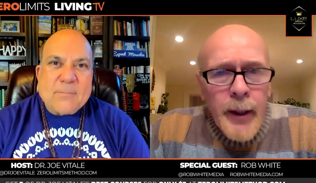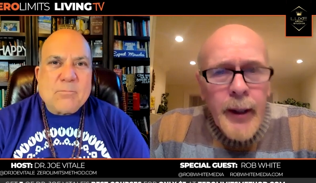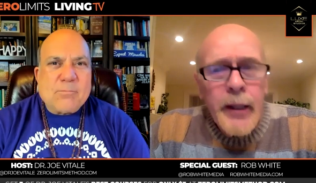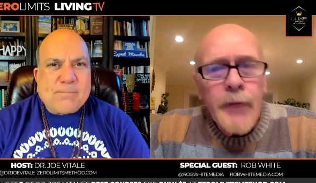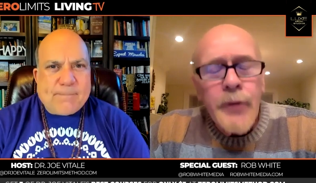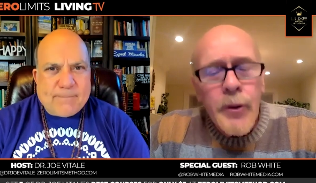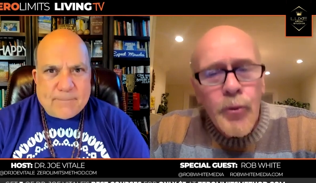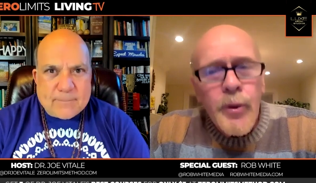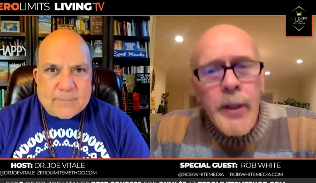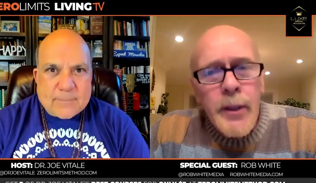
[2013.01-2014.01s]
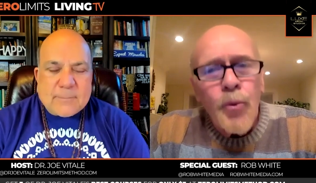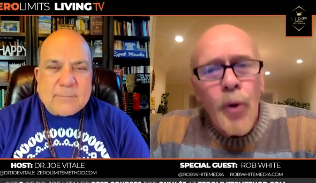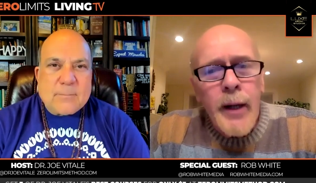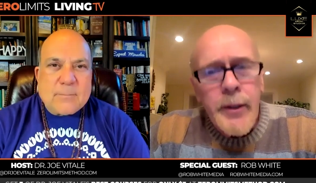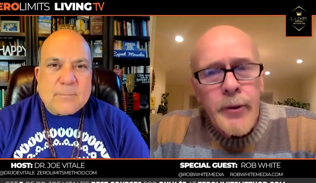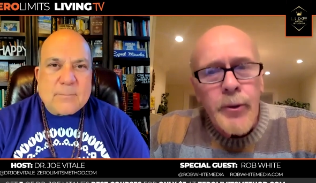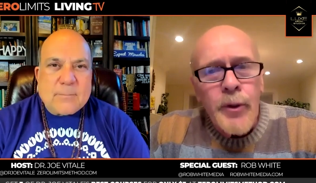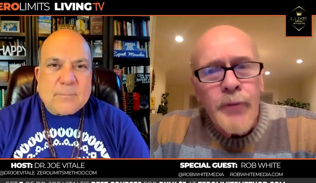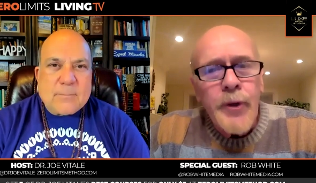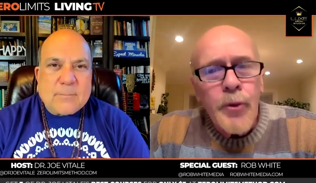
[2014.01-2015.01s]
Speaker 1: And if mm-hmm. you really want to, if
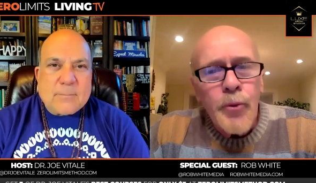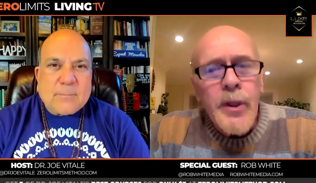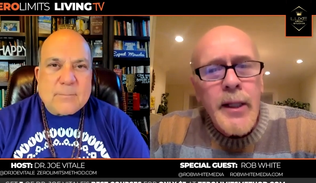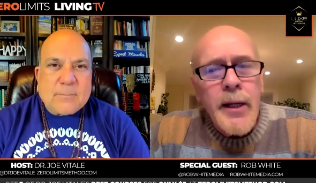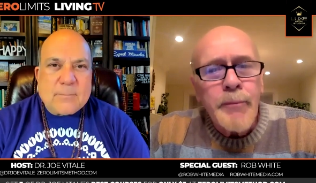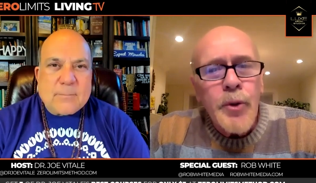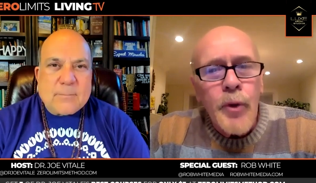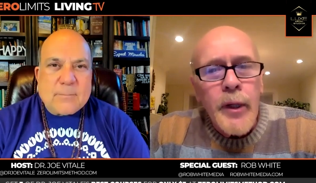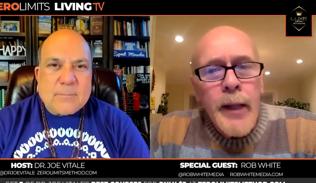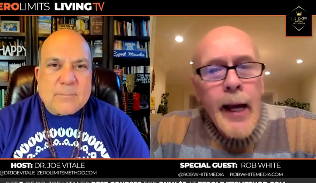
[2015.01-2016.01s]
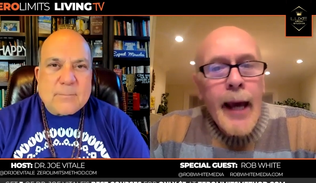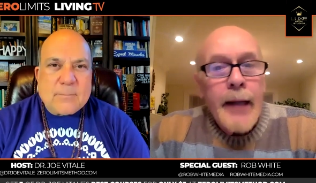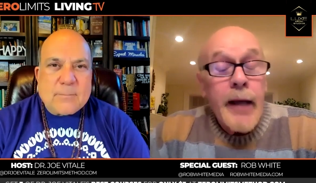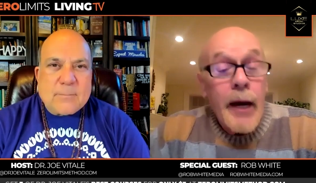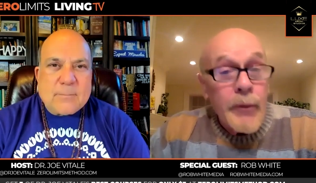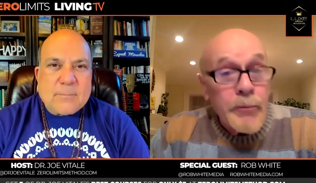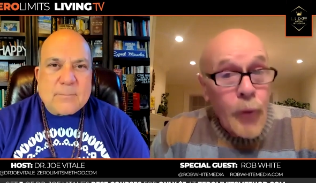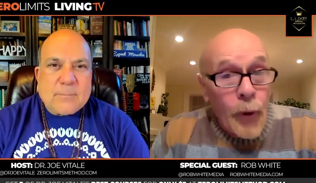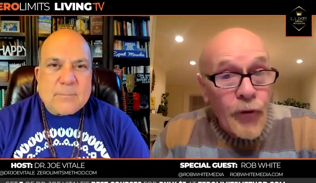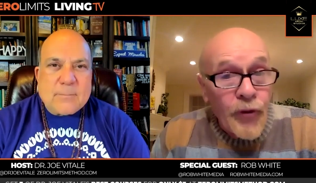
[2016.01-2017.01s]
you're really up to it, and you have a
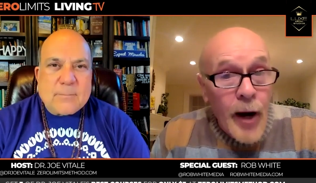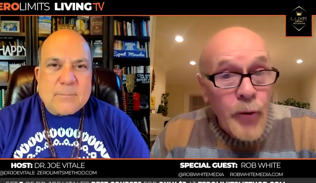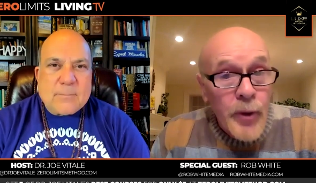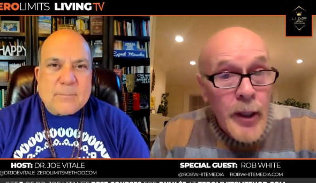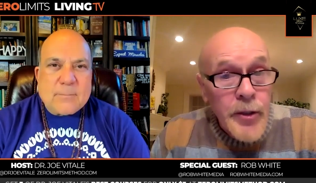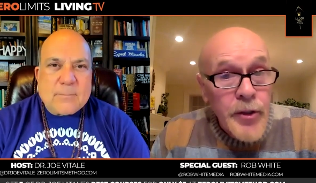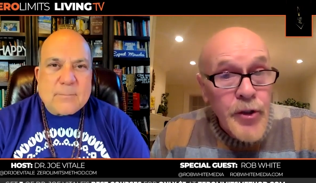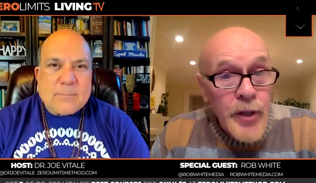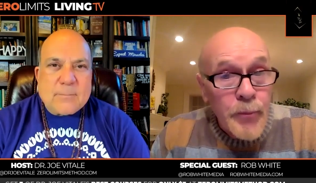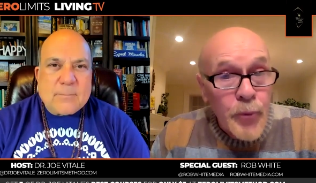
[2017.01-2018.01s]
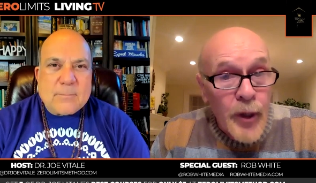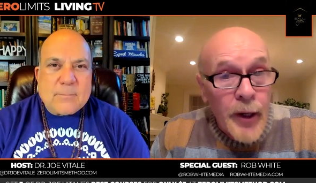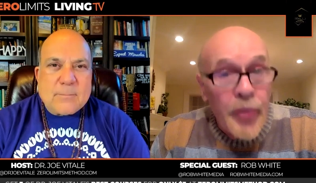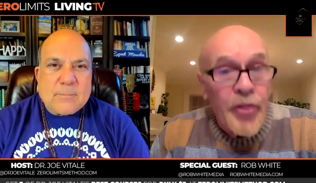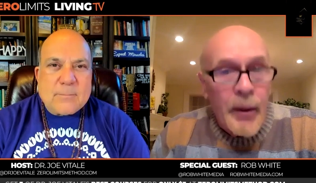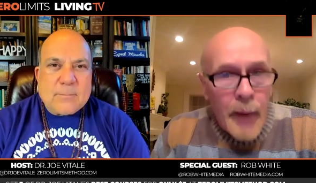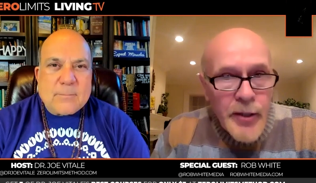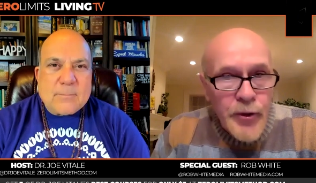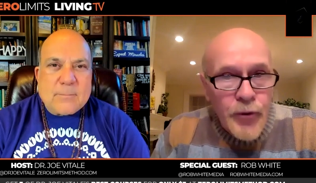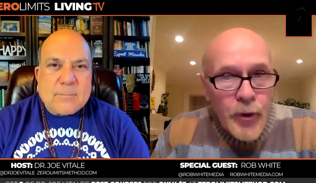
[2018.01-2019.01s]
profound relationship with the
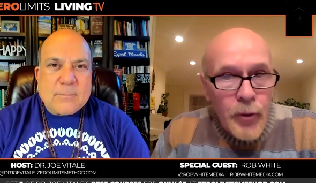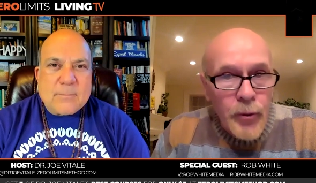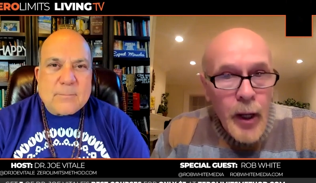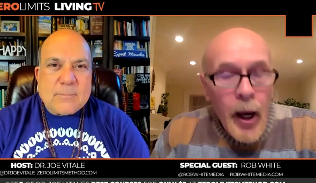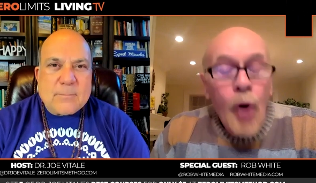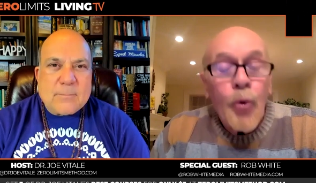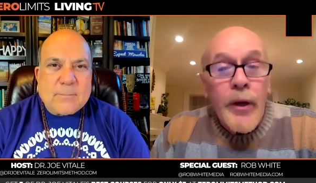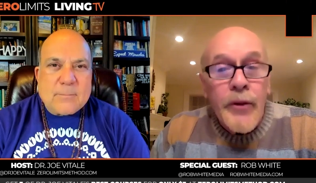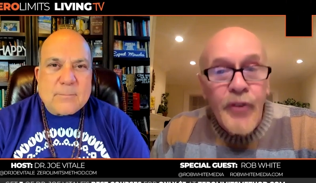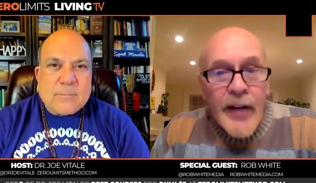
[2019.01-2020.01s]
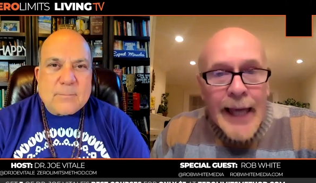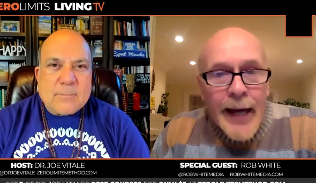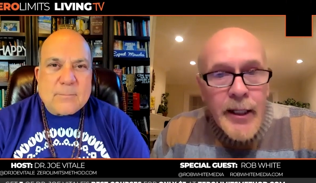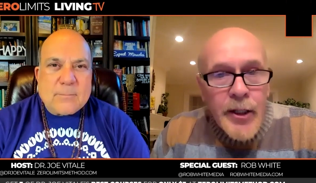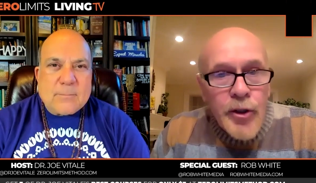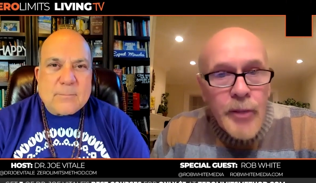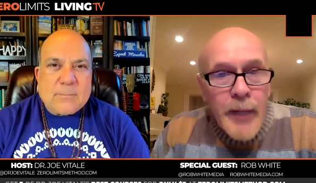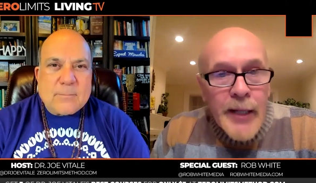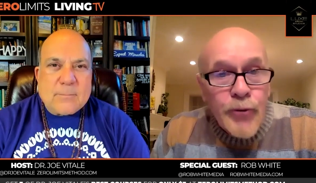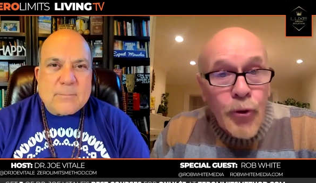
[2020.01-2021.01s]
maestro, with forgetting you're the
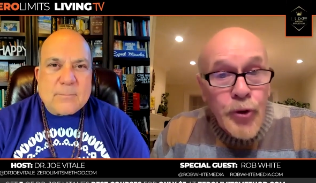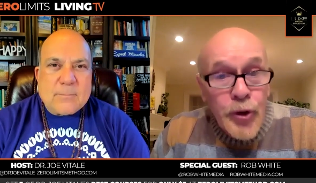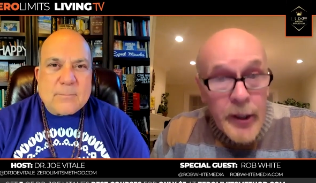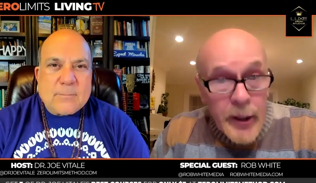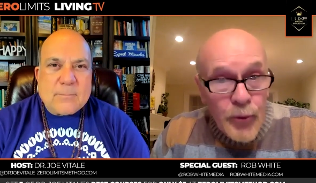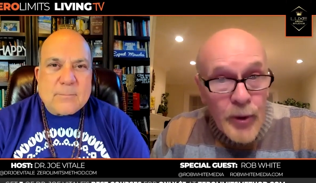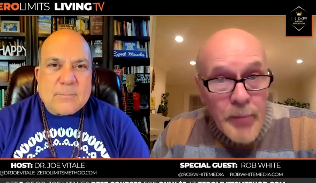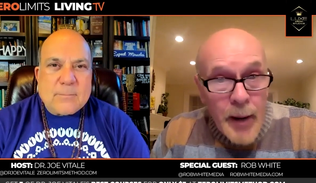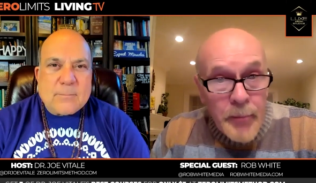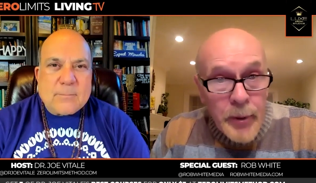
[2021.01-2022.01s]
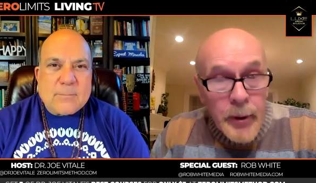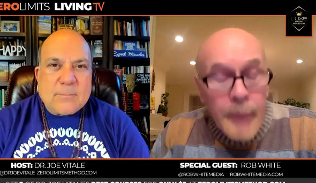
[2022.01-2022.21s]
maestro so you can remember,